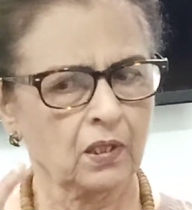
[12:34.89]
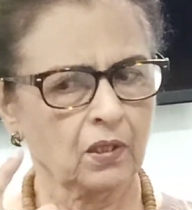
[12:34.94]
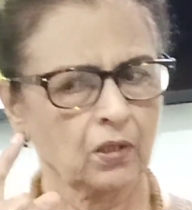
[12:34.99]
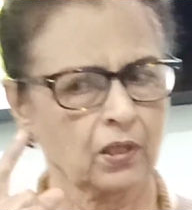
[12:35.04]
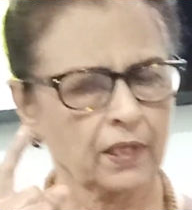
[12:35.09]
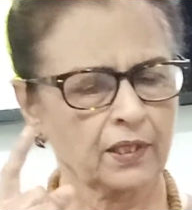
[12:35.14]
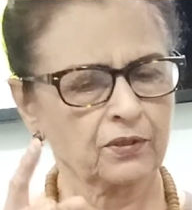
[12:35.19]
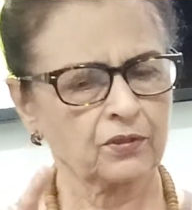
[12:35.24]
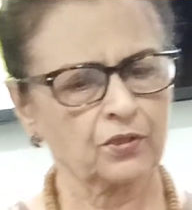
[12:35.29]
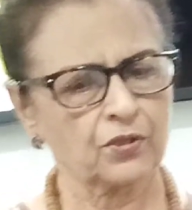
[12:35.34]

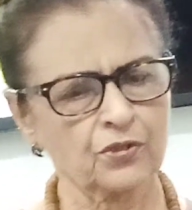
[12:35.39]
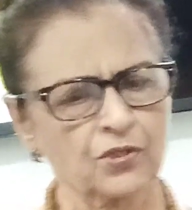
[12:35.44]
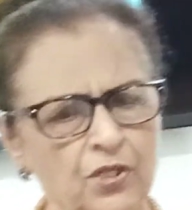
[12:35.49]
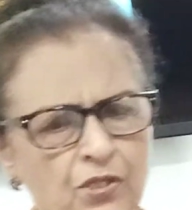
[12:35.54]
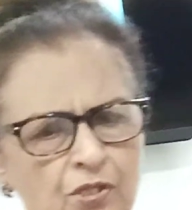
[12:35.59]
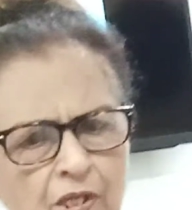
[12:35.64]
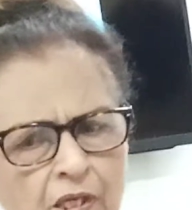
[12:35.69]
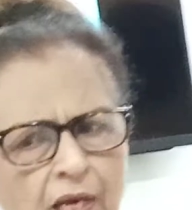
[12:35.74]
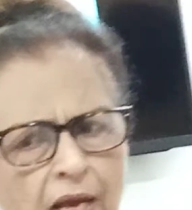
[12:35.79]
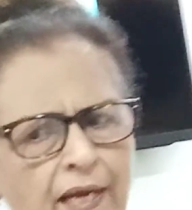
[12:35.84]
and this is
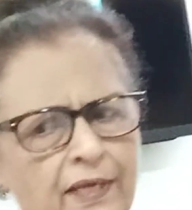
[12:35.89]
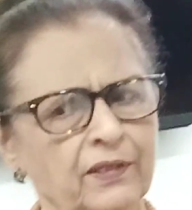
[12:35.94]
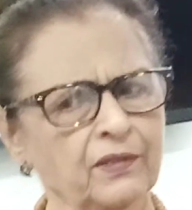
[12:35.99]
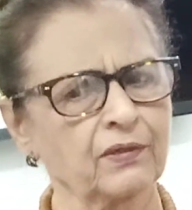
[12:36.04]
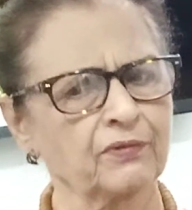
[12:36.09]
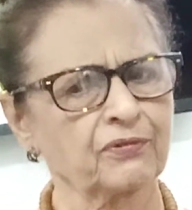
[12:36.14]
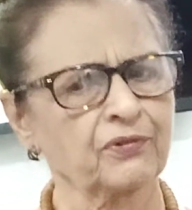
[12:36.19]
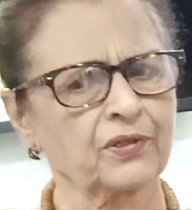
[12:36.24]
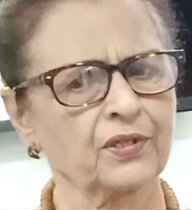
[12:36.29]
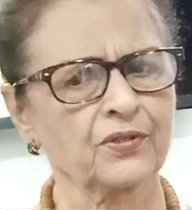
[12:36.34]
a kind
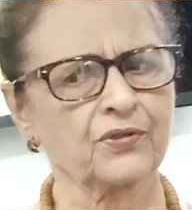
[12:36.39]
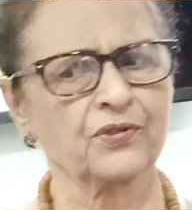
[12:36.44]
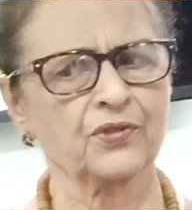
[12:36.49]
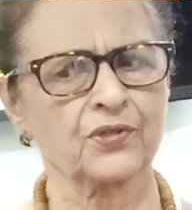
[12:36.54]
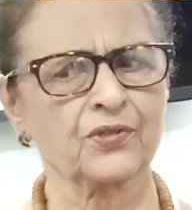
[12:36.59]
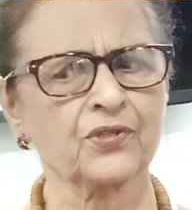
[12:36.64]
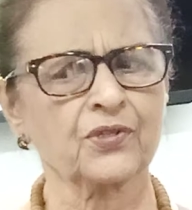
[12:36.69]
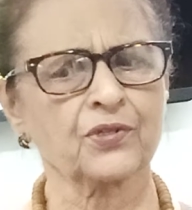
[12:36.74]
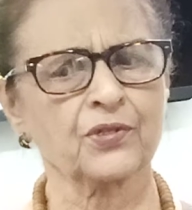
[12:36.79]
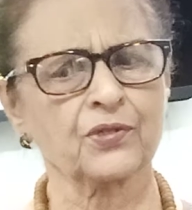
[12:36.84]
of
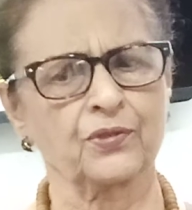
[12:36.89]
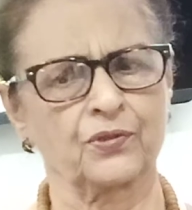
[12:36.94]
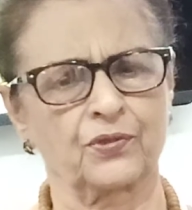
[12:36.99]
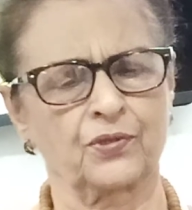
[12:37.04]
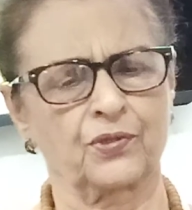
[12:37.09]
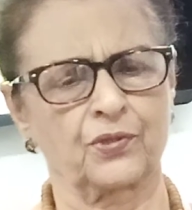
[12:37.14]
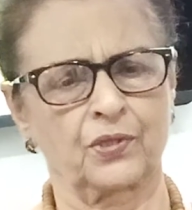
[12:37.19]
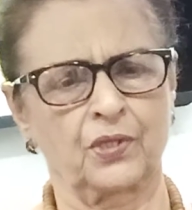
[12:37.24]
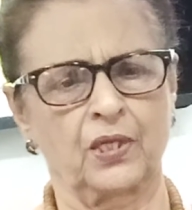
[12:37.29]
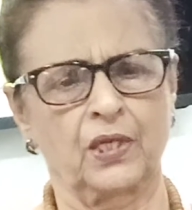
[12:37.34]

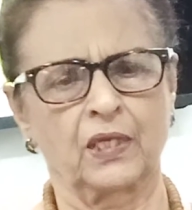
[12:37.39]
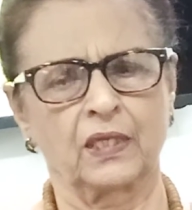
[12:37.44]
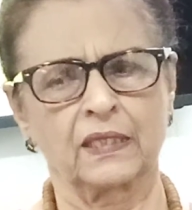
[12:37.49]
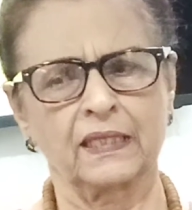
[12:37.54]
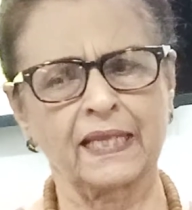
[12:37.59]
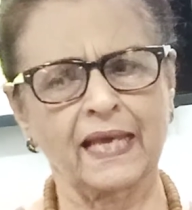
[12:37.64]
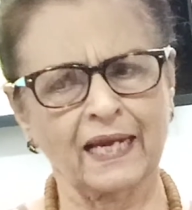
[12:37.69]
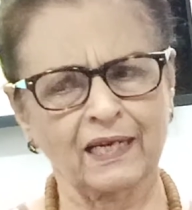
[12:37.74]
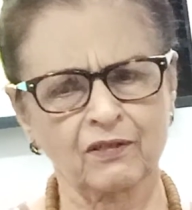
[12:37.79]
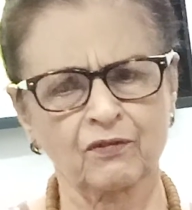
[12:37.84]
resistance
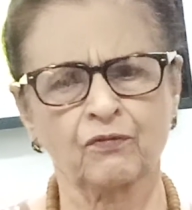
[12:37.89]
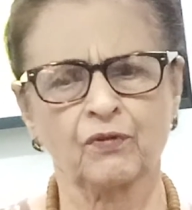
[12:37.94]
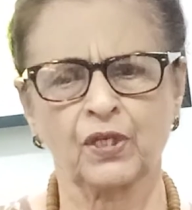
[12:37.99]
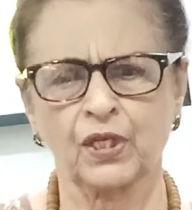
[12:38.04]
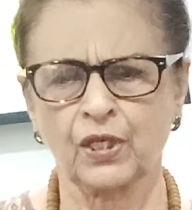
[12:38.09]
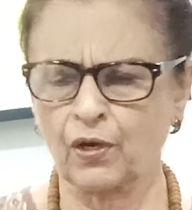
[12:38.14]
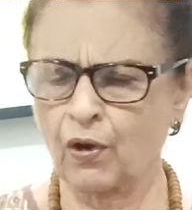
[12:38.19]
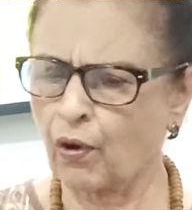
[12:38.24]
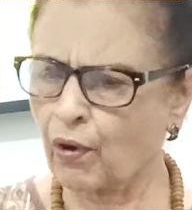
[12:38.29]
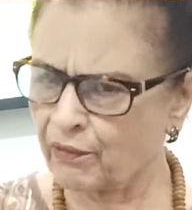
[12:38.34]
that
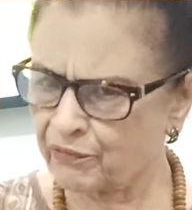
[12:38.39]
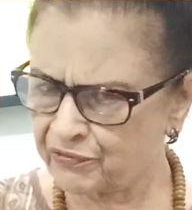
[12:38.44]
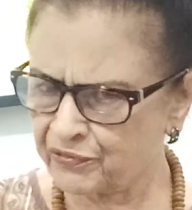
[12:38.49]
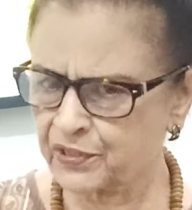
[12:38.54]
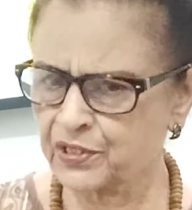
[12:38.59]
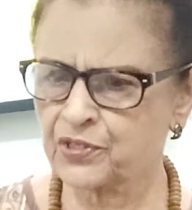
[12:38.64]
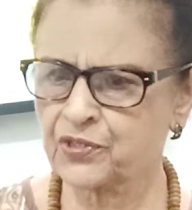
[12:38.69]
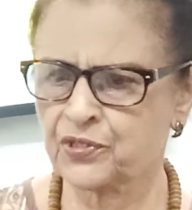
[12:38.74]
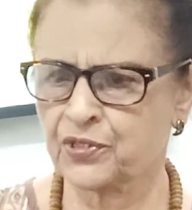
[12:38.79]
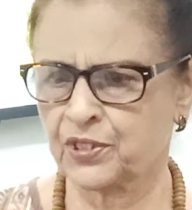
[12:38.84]
we
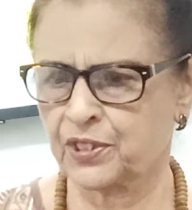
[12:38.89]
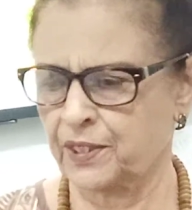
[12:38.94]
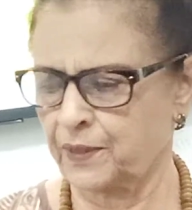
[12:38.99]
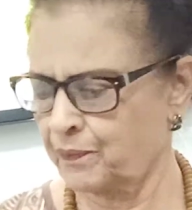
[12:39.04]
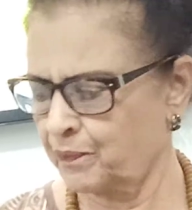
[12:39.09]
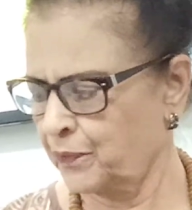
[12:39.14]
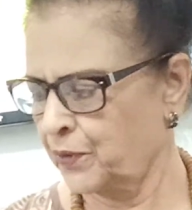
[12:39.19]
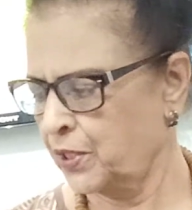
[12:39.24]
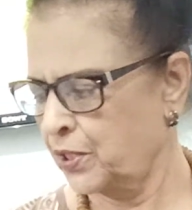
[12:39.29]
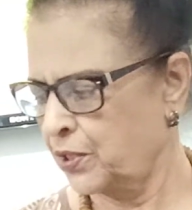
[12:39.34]
often see
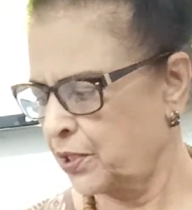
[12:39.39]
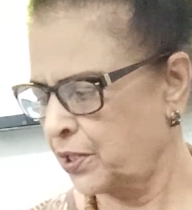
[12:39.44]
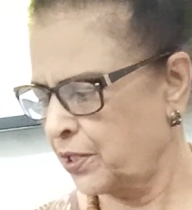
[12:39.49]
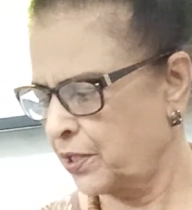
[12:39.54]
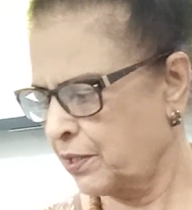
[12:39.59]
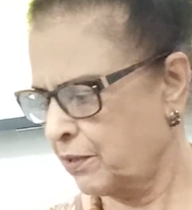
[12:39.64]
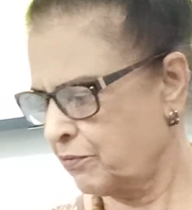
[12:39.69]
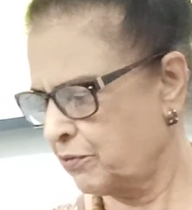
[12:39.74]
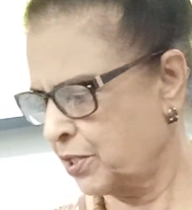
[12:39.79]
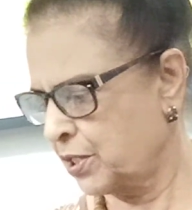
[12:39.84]
in
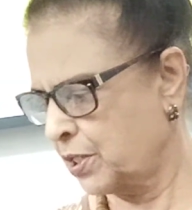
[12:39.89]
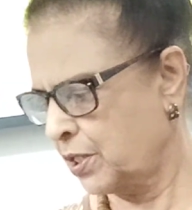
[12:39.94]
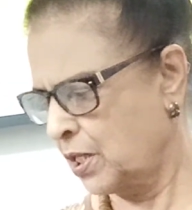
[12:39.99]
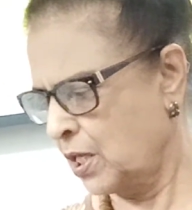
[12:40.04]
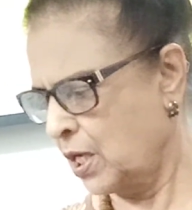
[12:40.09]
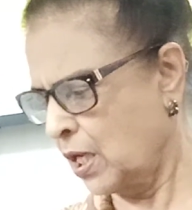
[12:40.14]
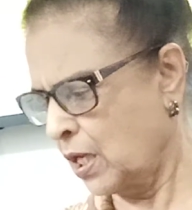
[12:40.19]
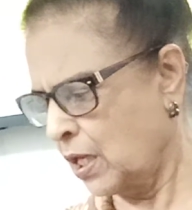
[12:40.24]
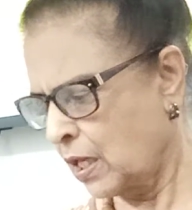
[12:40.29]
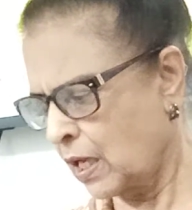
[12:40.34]
our
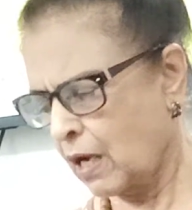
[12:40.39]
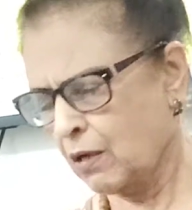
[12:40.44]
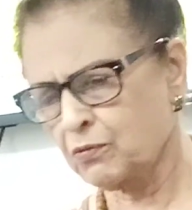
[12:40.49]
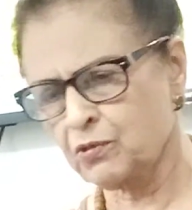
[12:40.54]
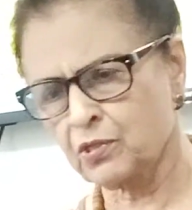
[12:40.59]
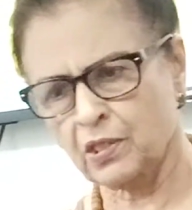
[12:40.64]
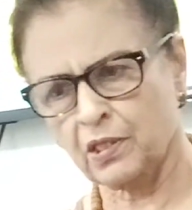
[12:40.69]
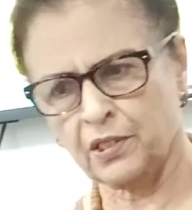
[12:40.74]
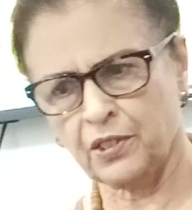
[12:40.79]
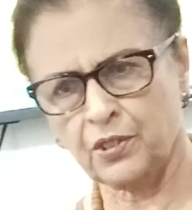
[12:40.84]

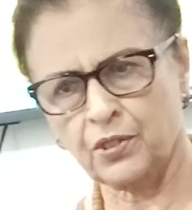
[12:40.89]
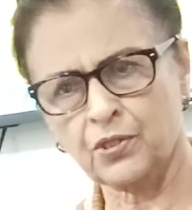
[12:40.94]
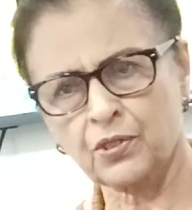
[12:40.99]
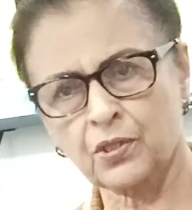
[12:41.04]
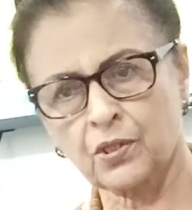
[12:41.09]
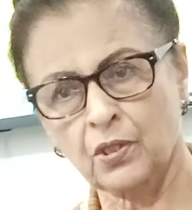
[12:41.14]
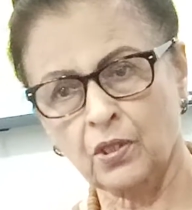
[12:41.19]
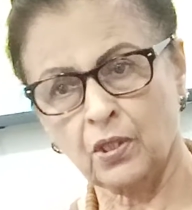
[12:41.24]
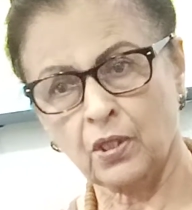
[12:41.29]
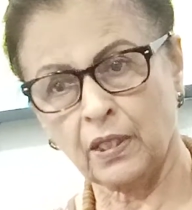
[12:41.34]
counselees.
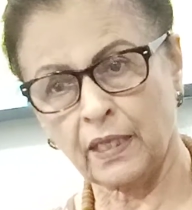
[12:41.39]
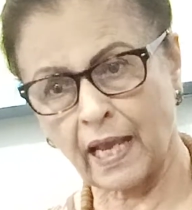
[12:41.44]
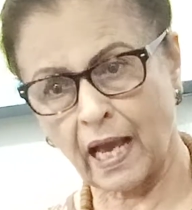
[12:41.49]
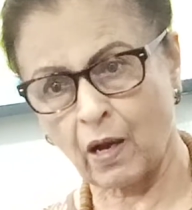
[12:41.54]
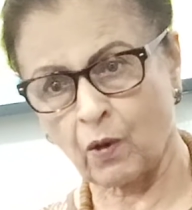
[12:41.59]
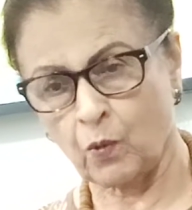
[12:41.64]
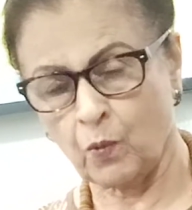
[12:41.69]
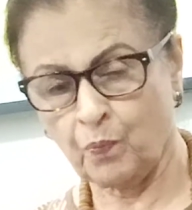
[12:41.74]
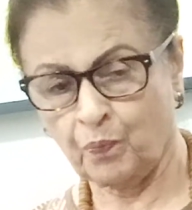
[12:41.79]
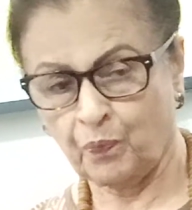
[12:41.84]

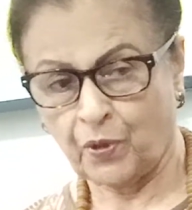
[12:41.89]
Now,